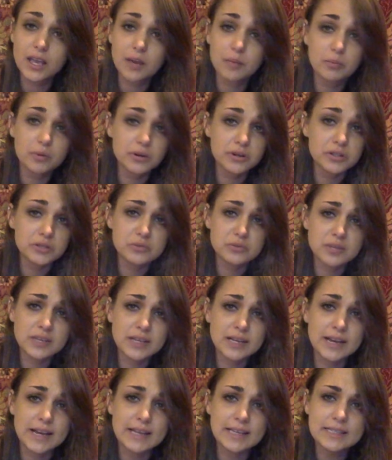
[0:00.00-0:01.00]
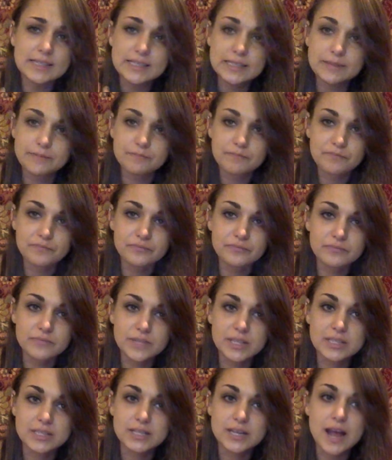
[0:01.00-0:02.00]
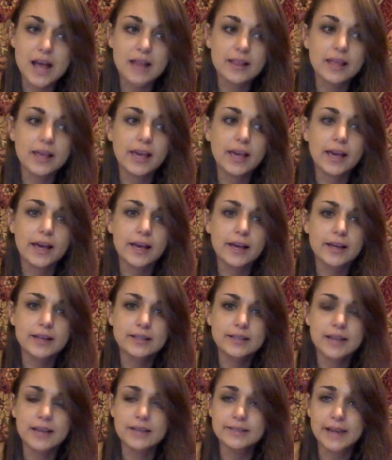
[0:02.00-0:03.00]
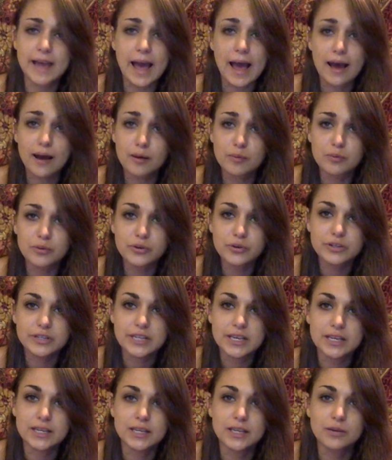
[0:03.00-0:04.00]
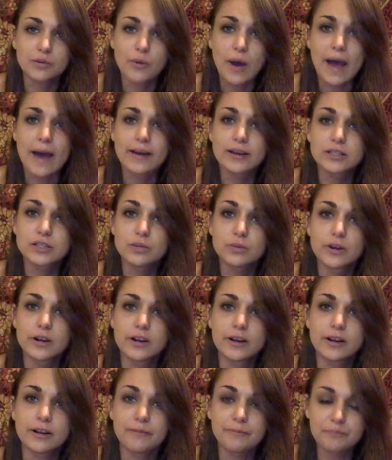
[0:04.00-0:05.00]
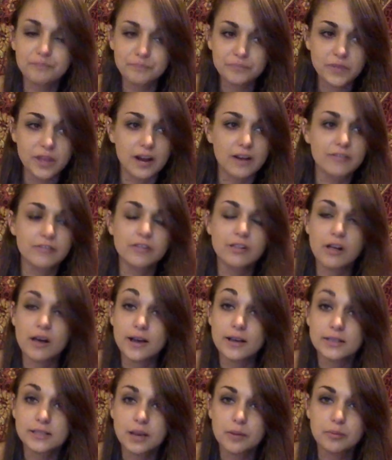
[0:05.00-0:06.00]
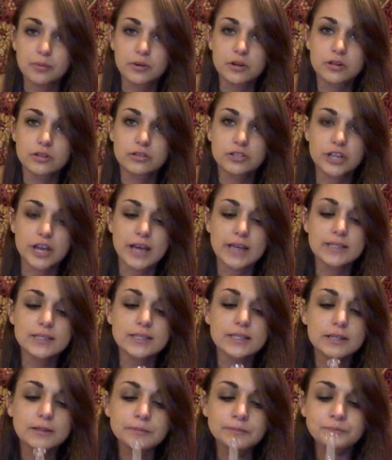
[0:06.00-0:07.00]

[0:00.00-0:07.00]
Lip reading: Burns really nice. It's not like a dab or taking wax where it kind of clogs up your chest.